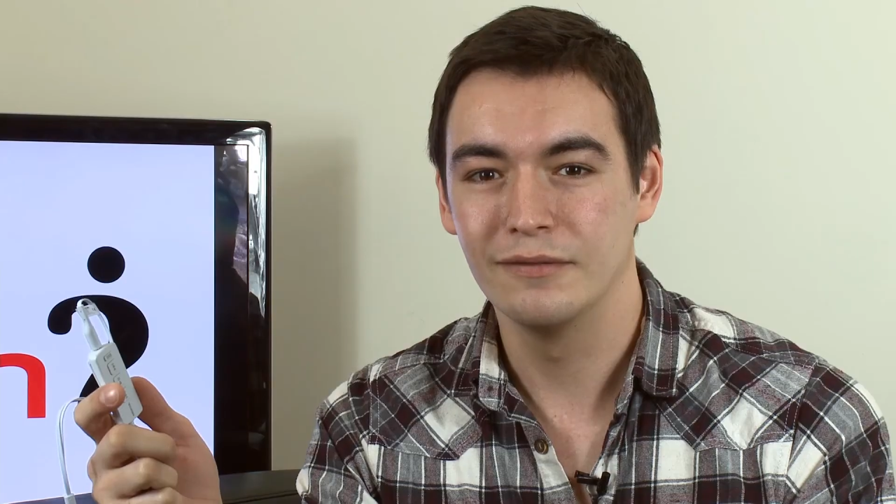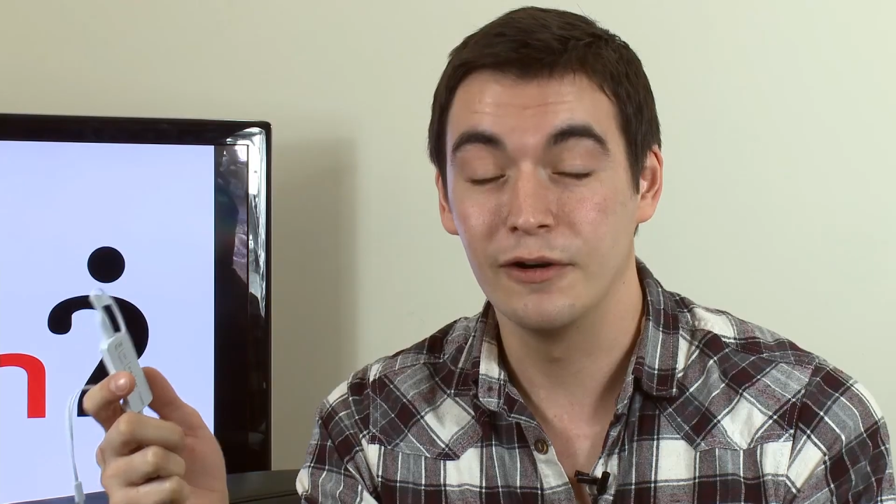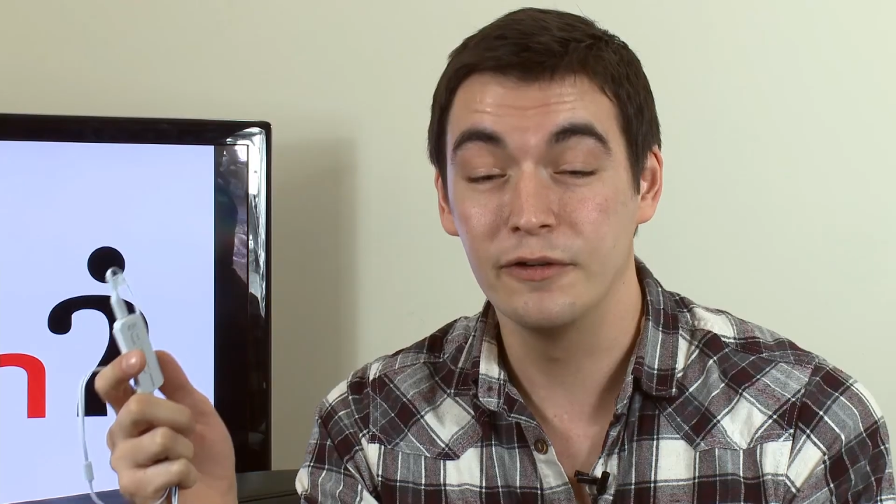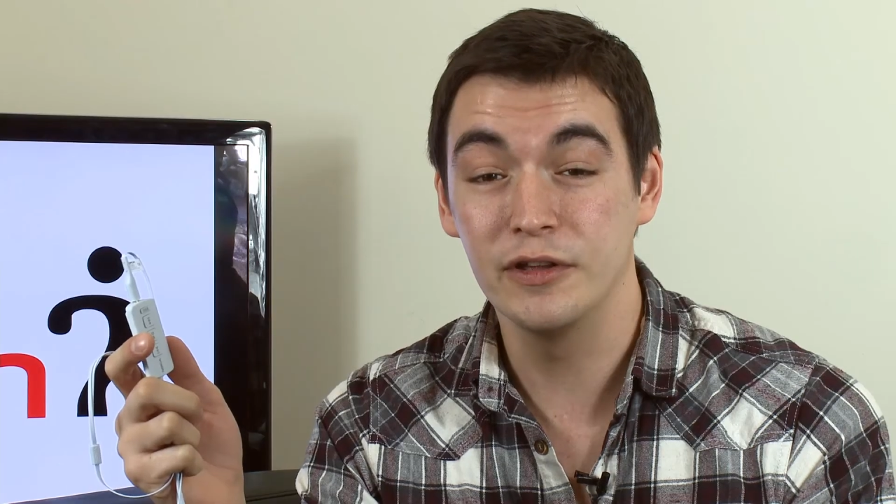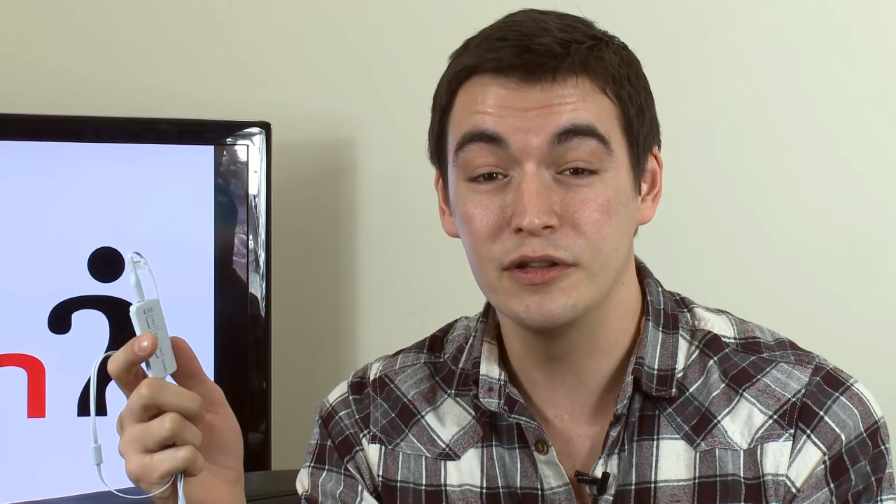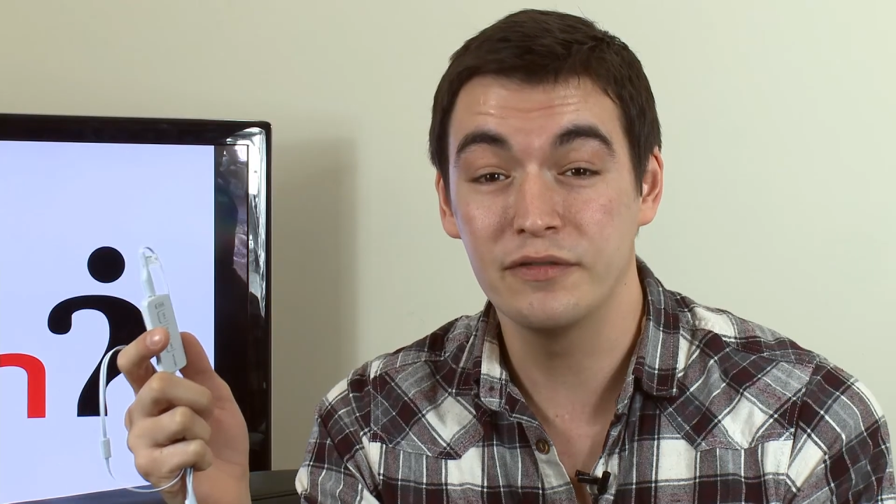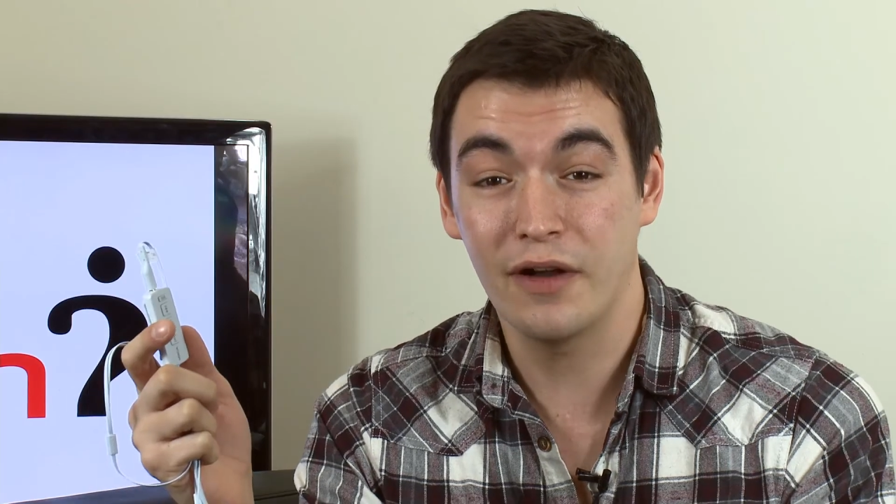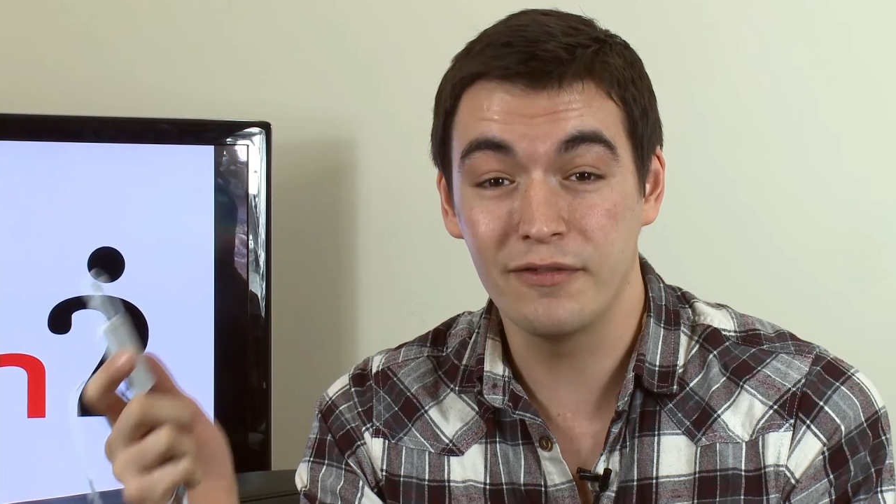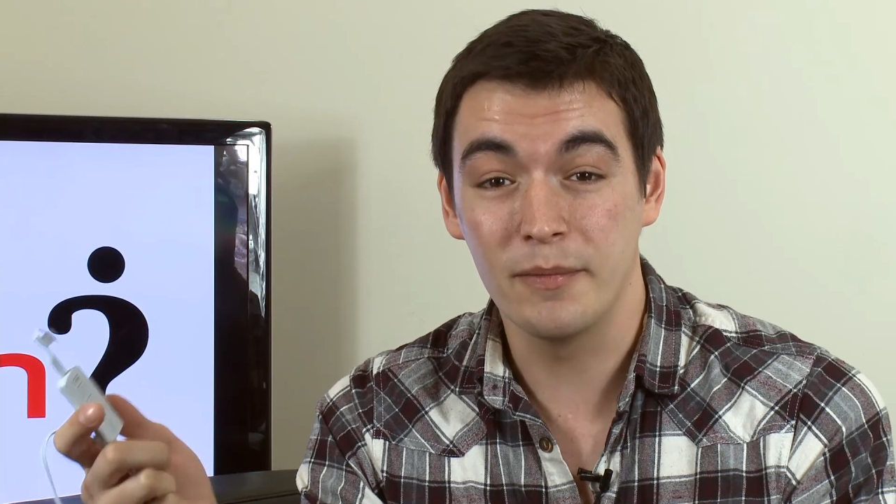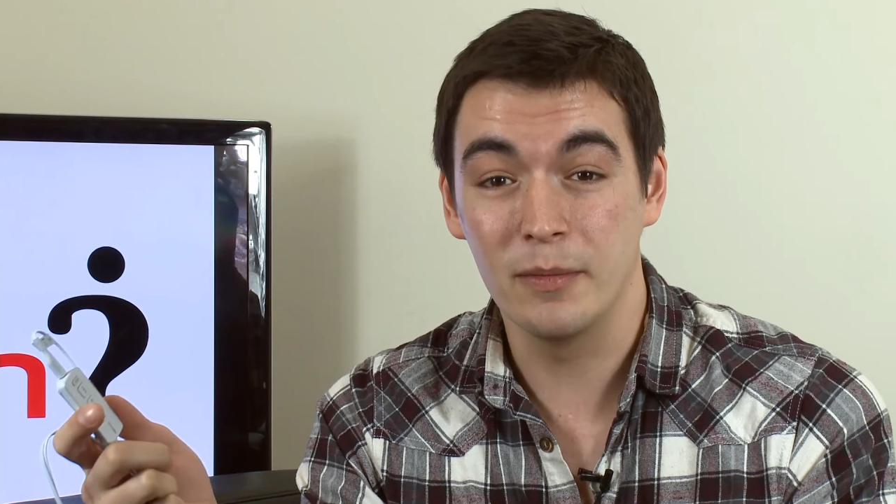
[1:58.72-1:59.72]
For reviews of
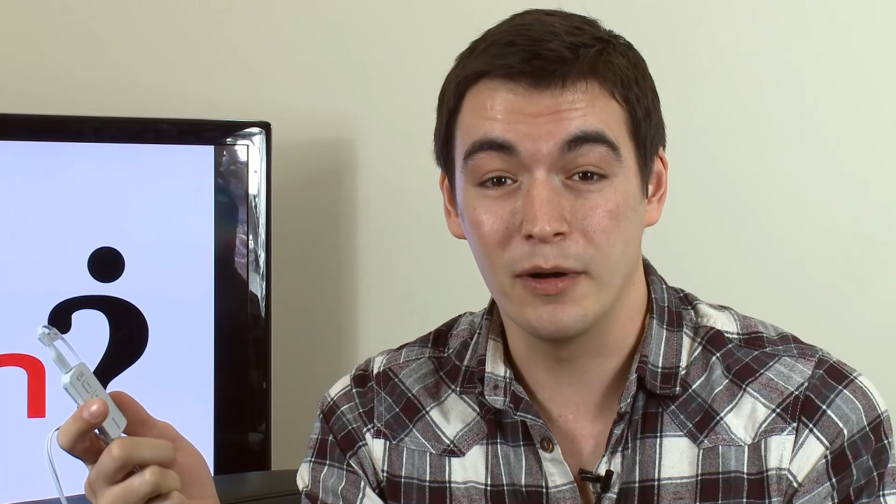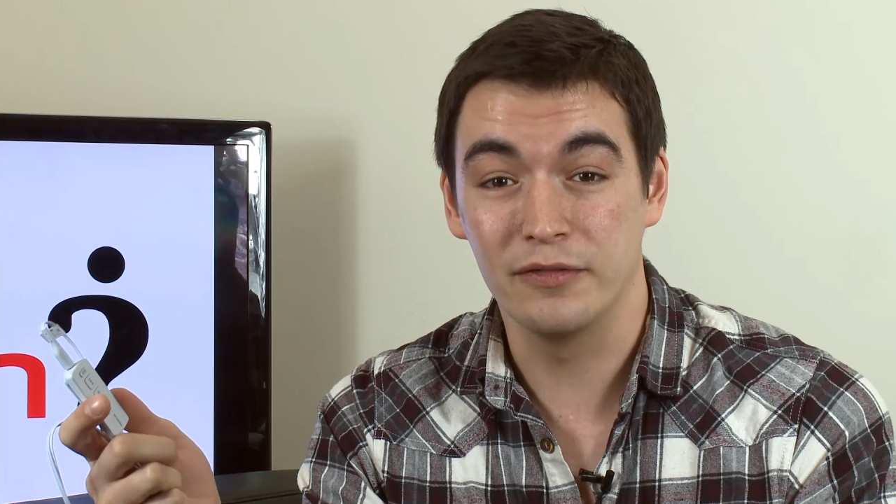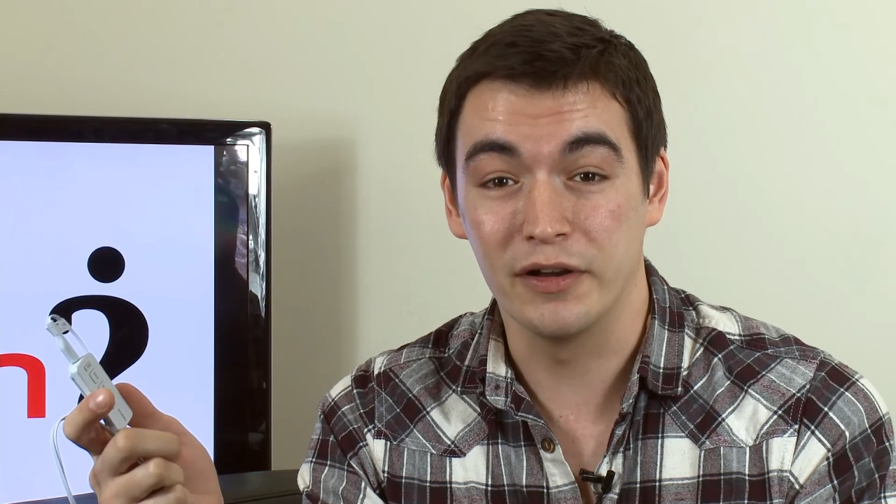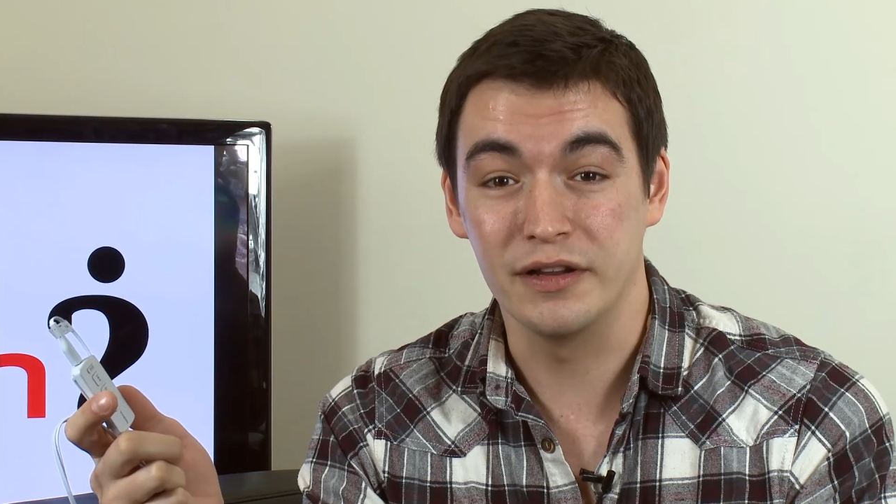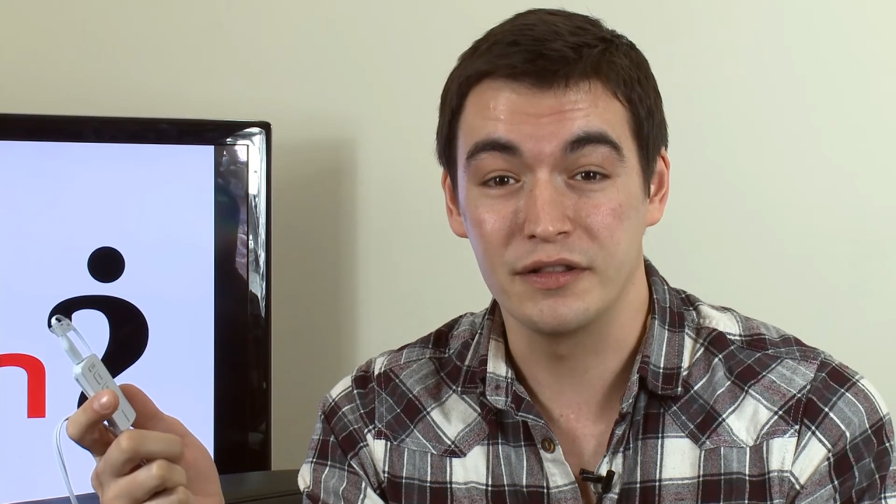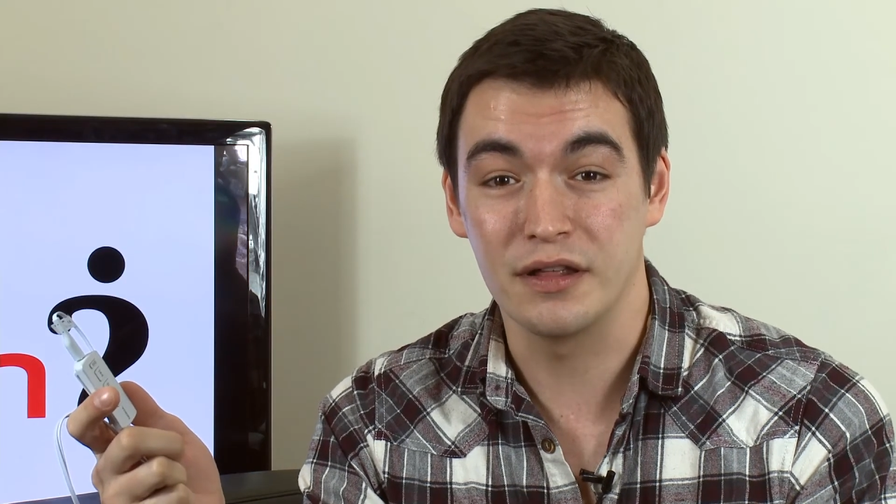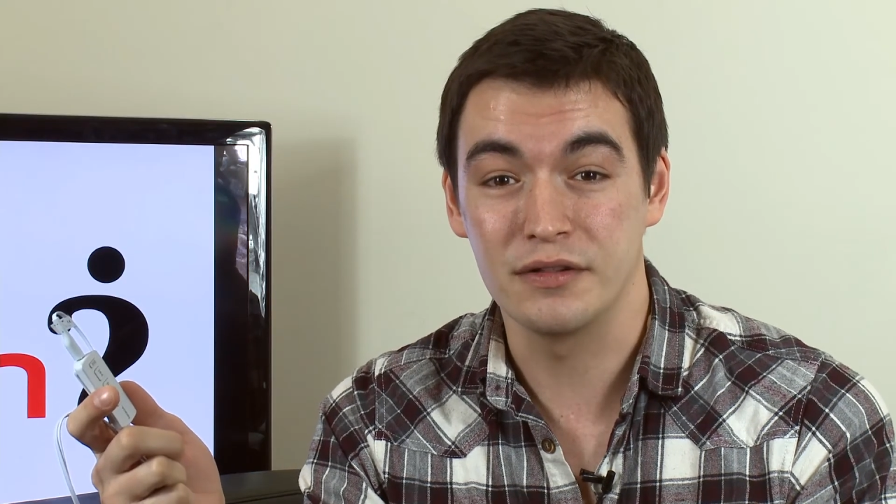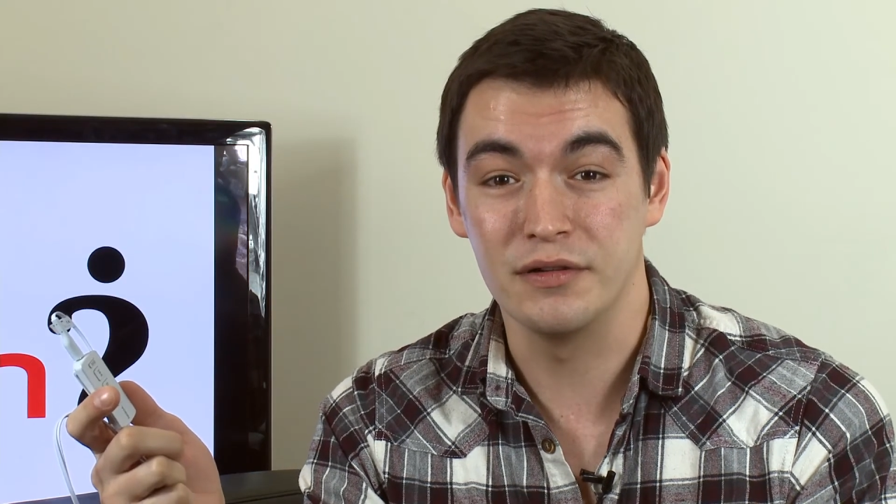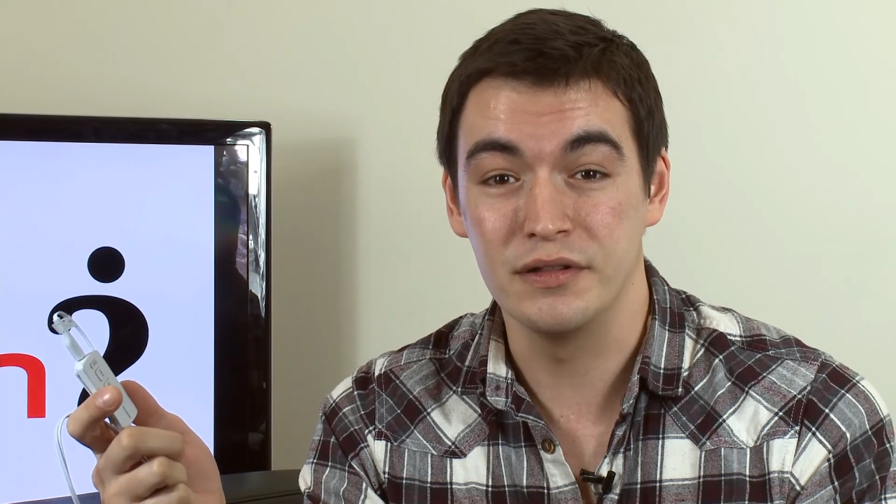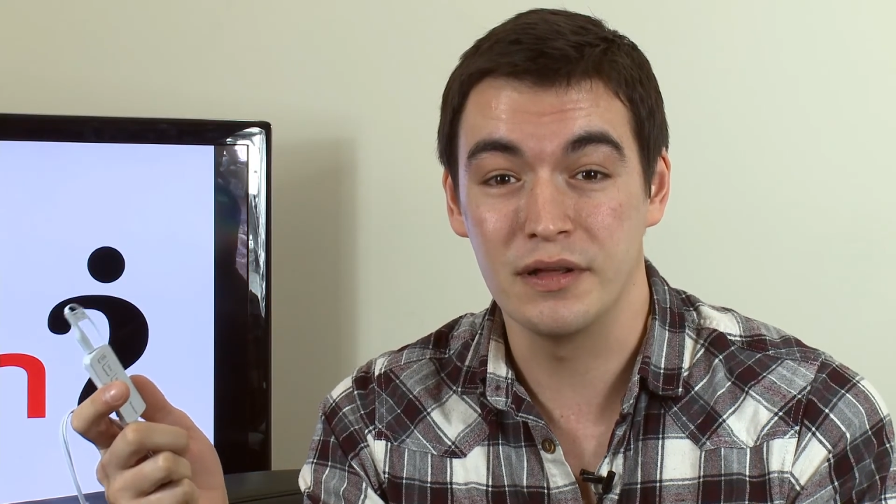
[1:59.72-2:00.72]
other mobile phone
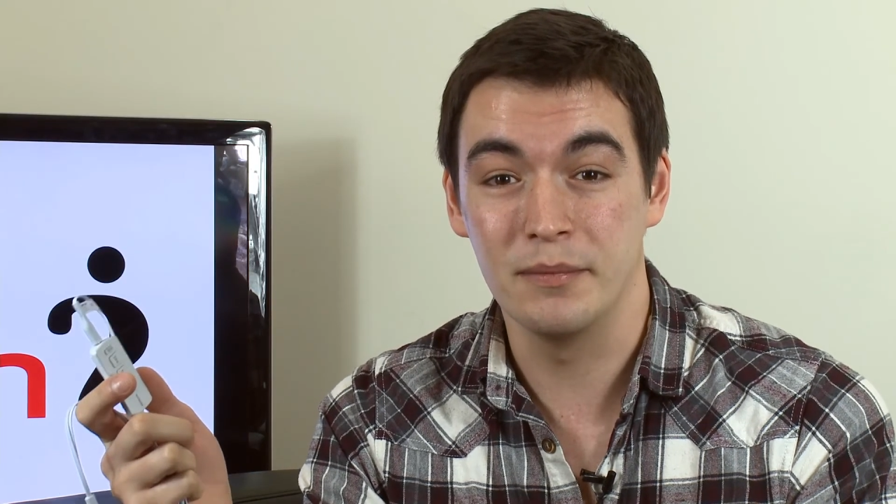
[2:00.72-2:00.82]
accessories